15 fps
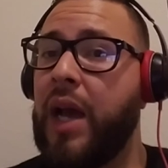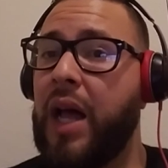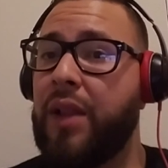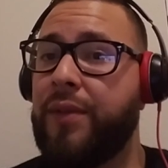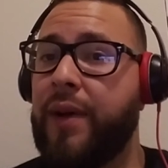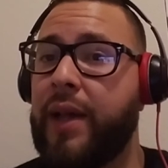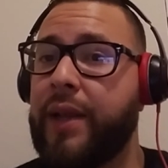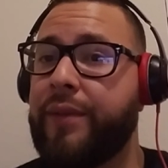
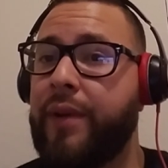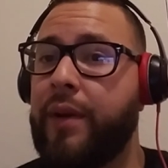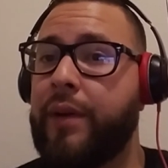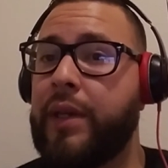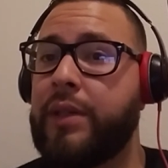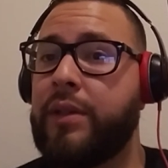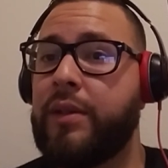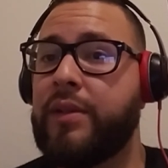allophonic
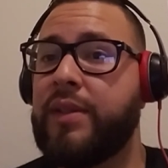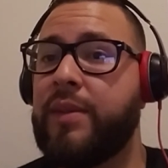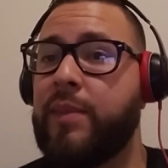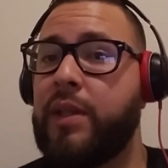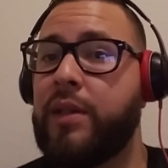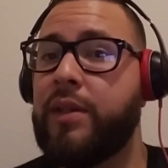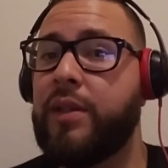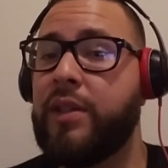variation of
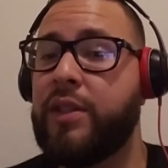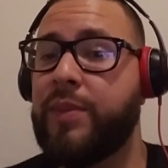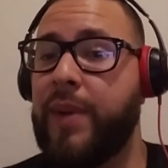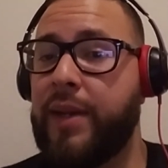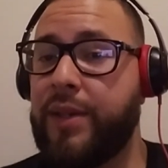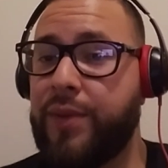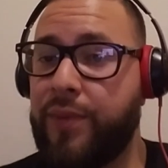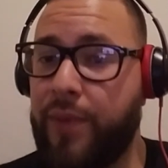similar
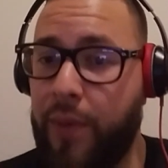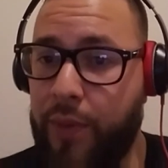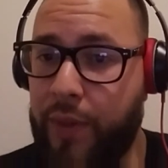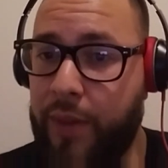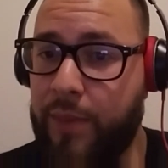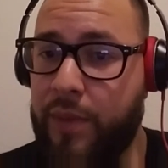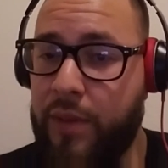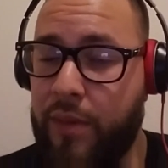Spanish
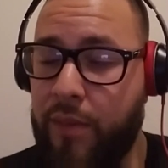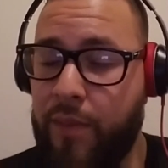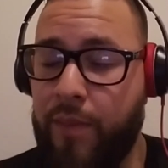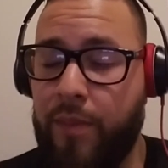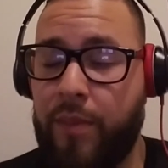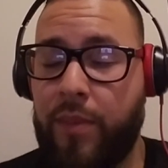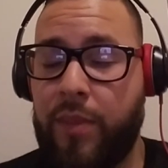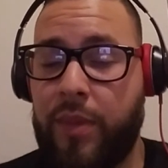phonemes.
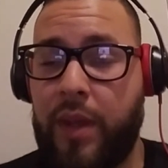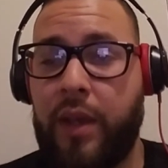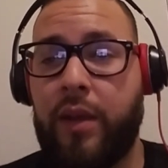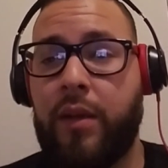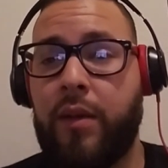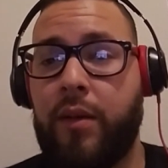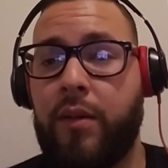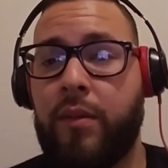Thank
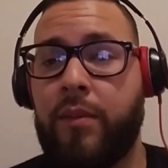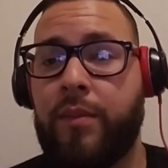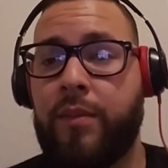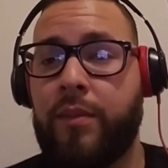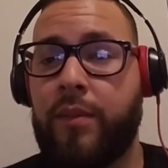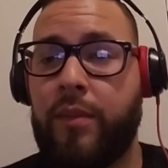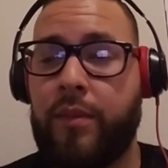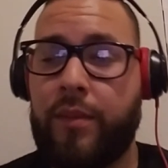you,
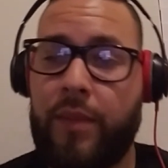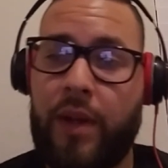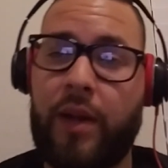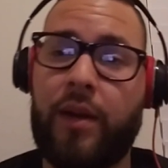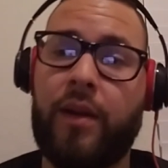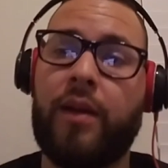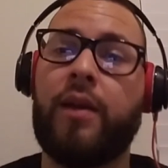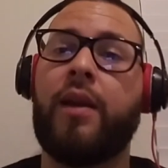
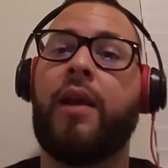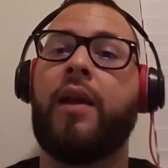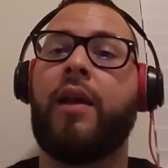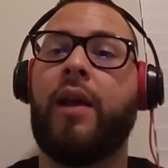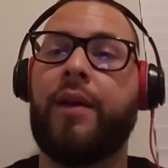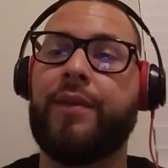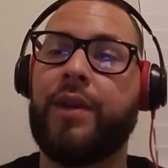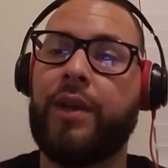and
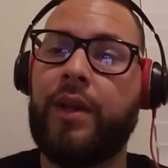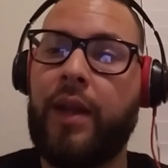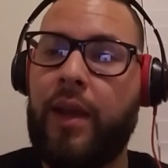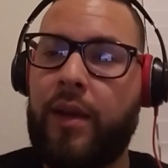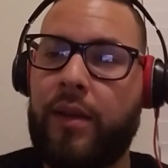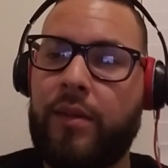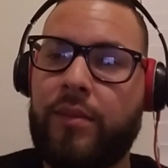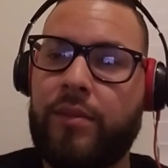have a good day.